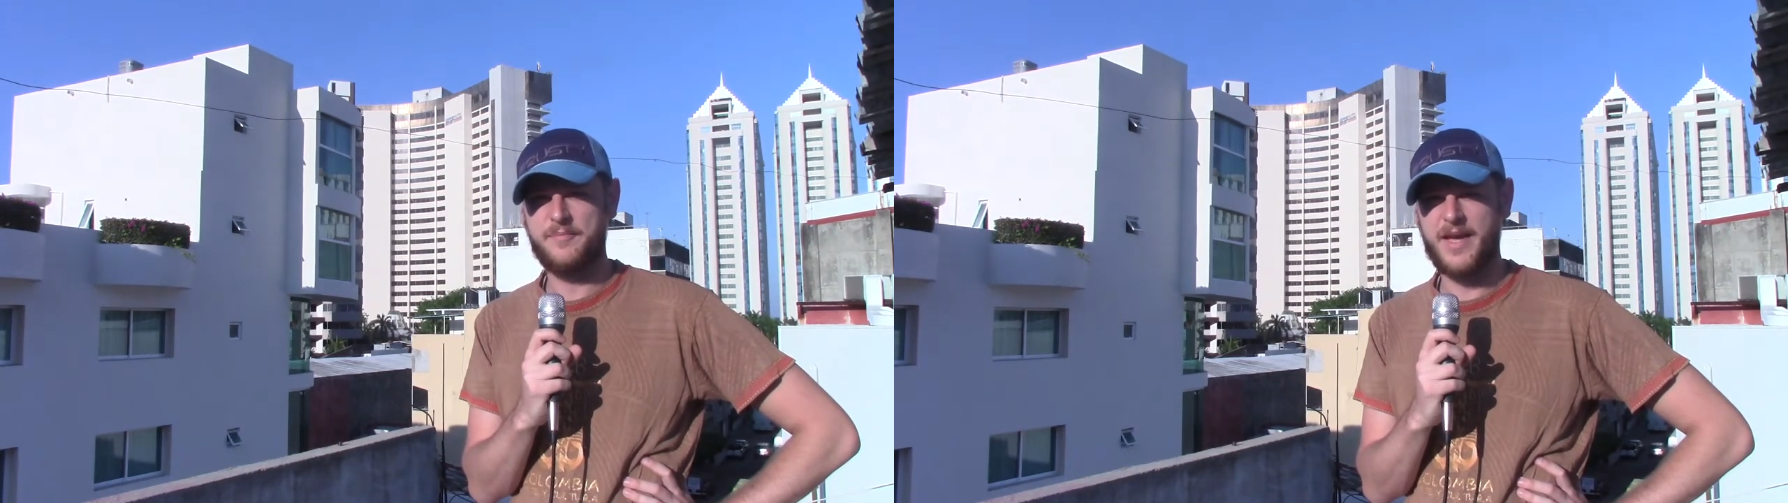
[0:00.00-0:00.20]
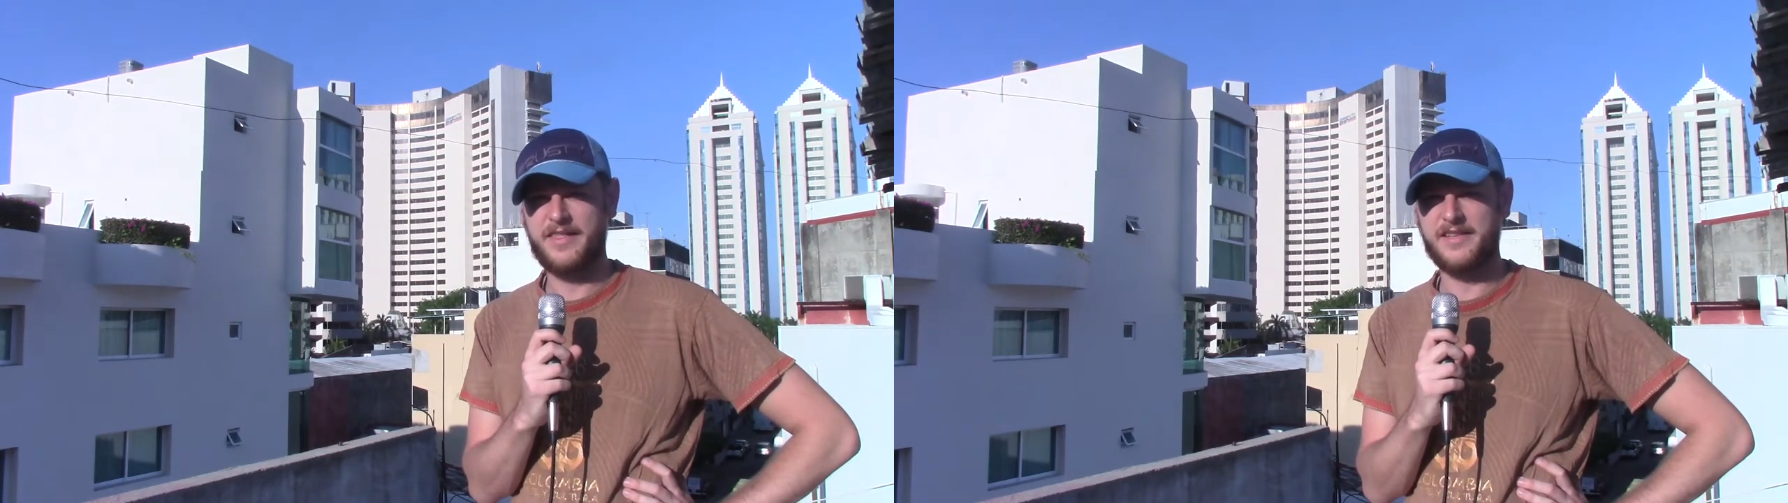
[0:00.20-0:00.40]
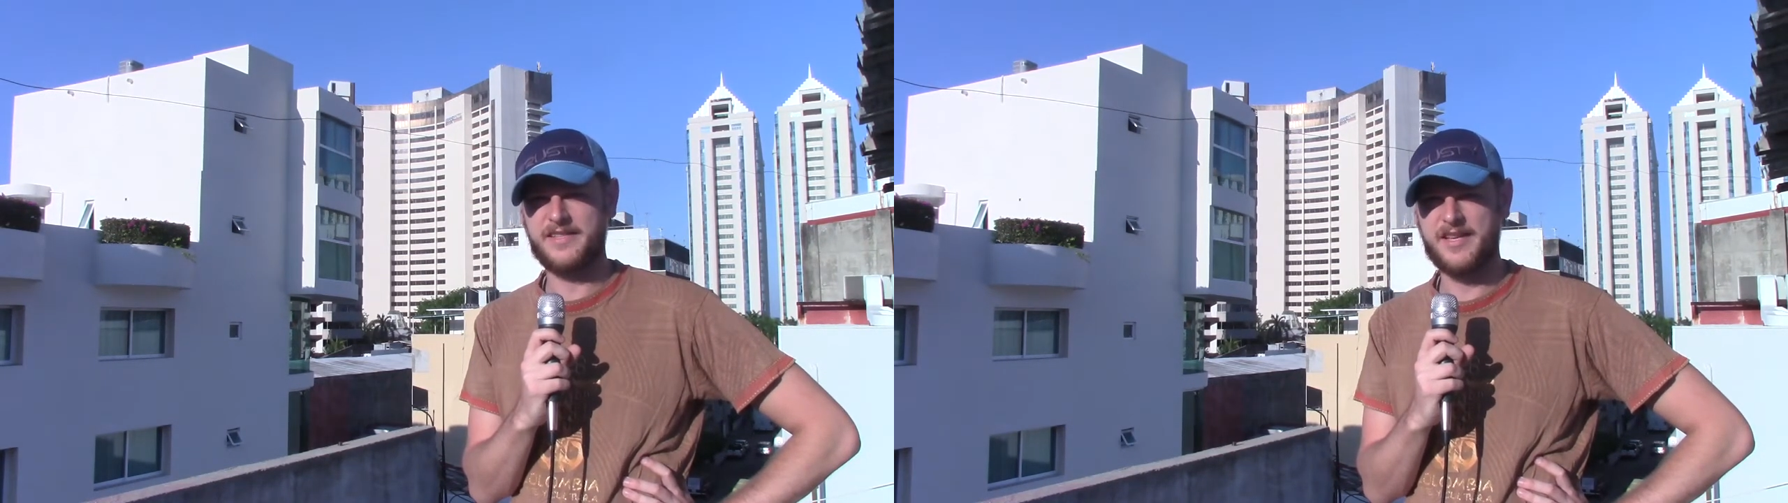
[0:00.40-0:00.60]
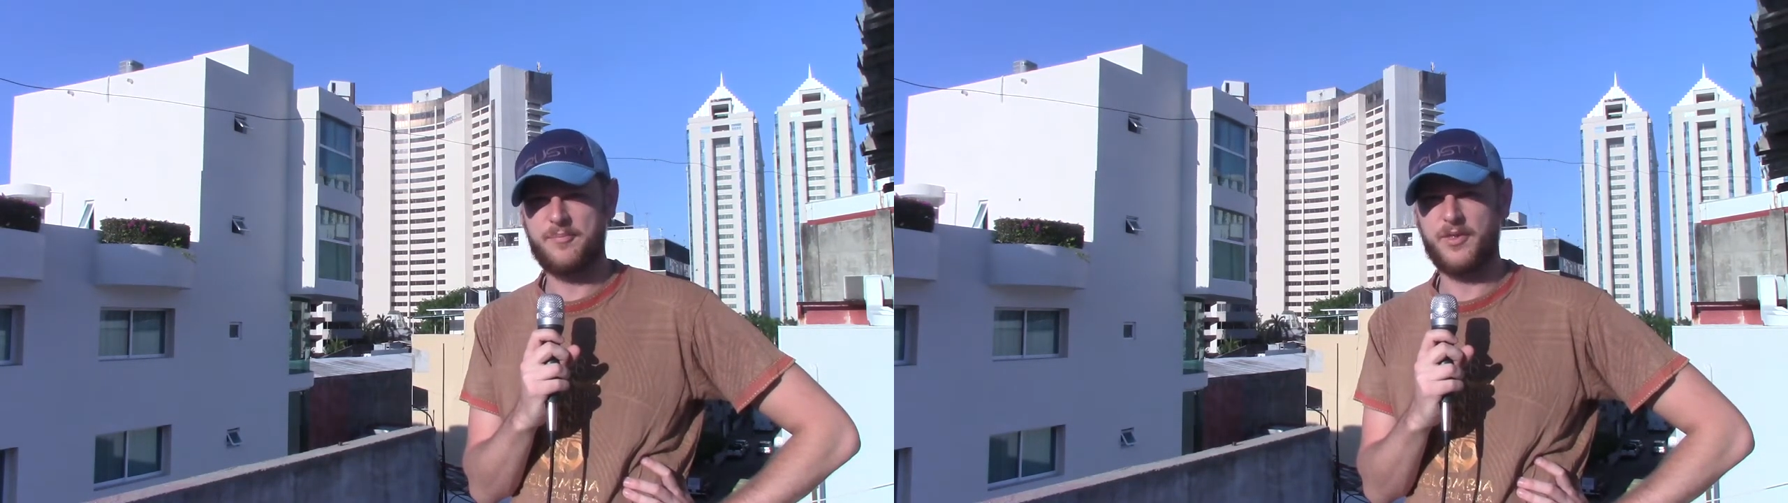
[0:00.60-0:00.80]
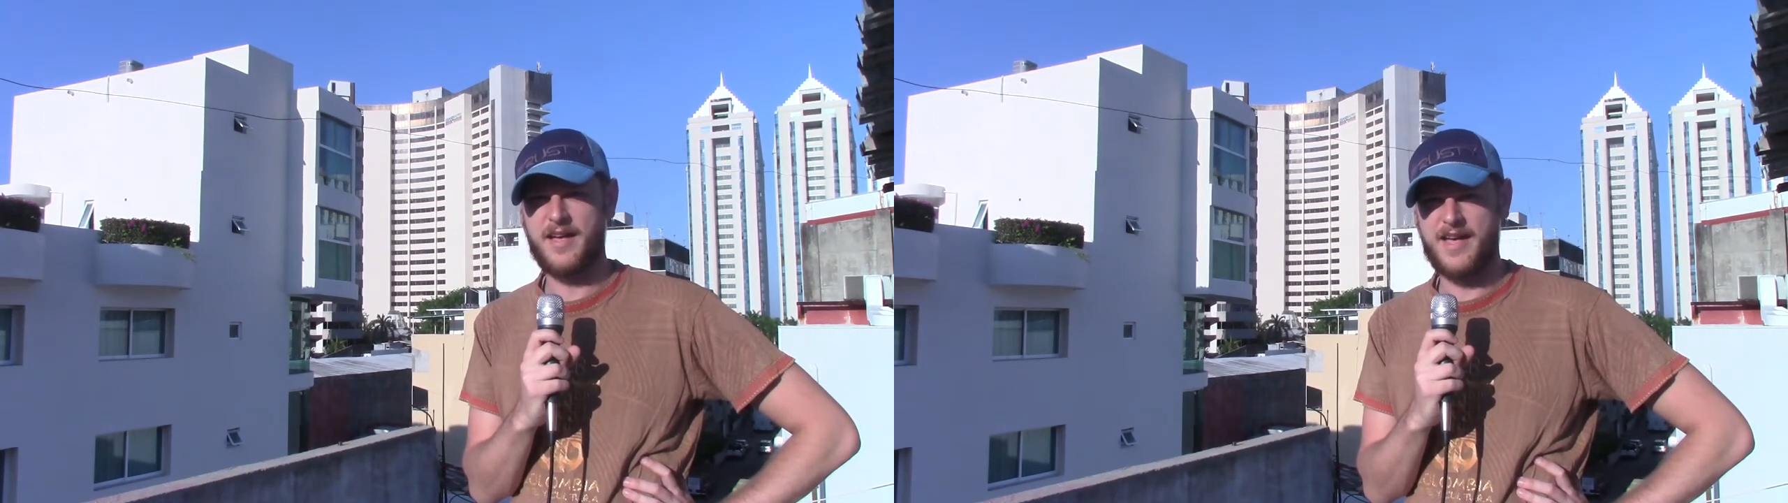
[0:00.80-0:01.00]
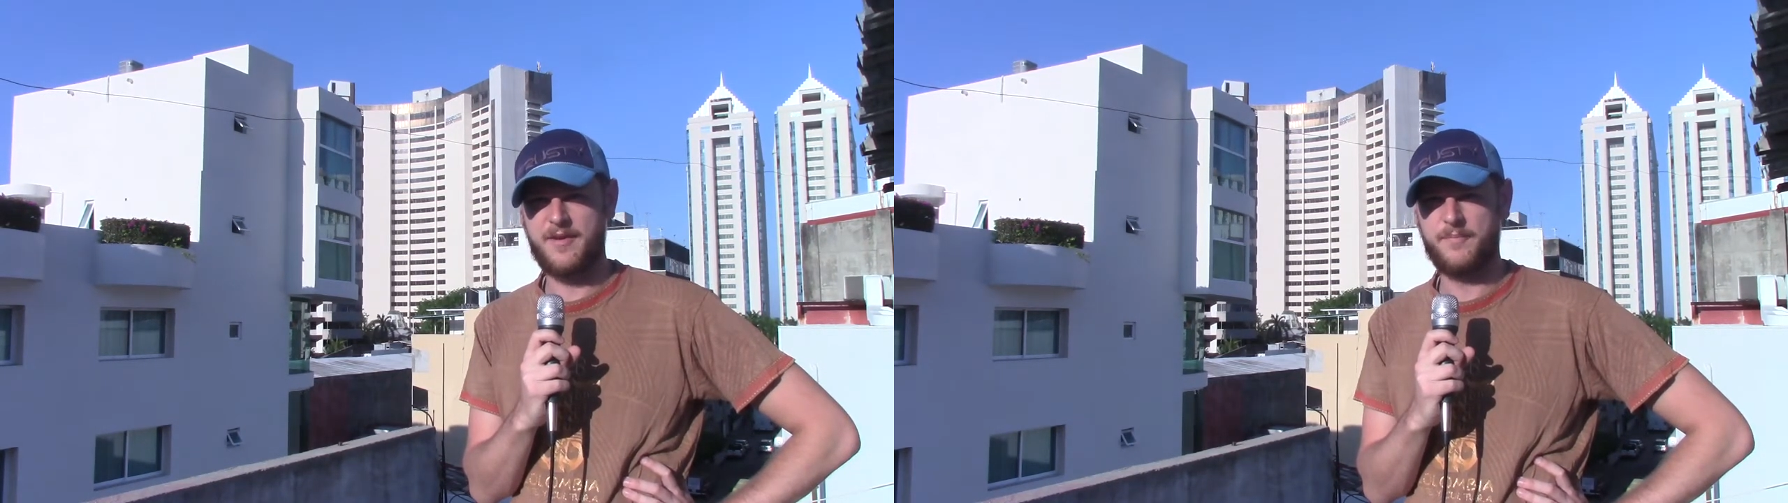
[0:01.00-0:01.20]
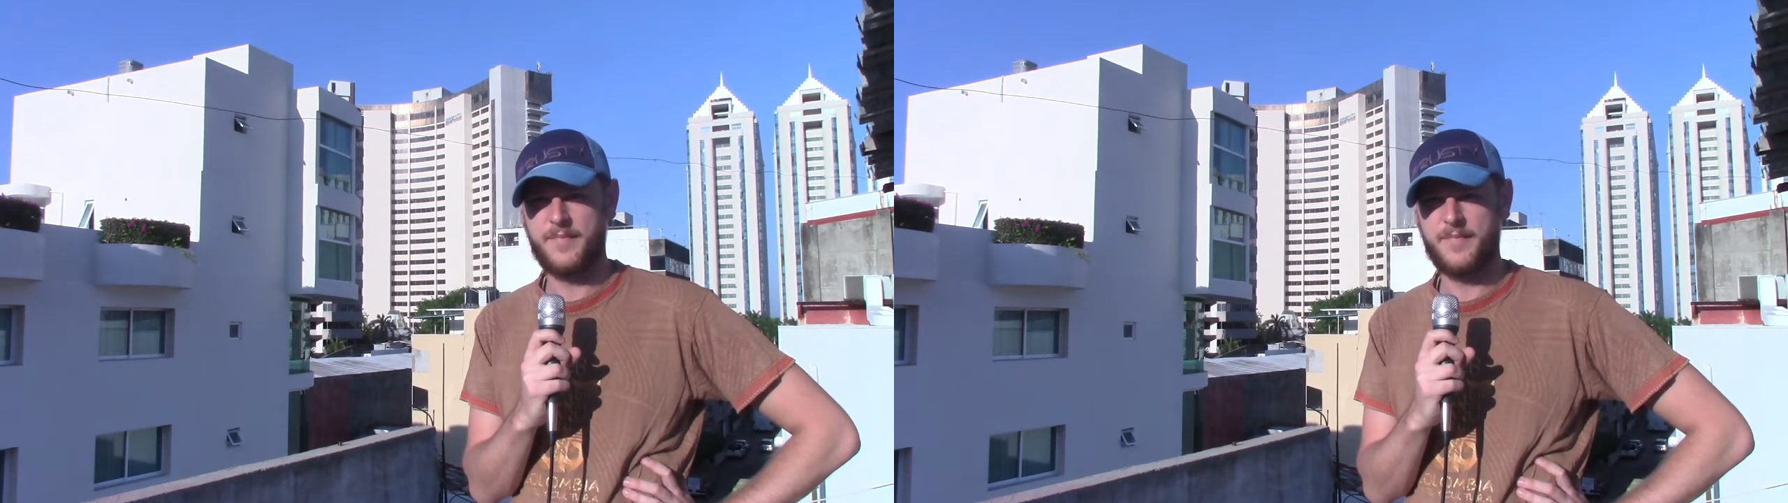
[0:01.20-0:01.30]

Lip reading: to make the sublime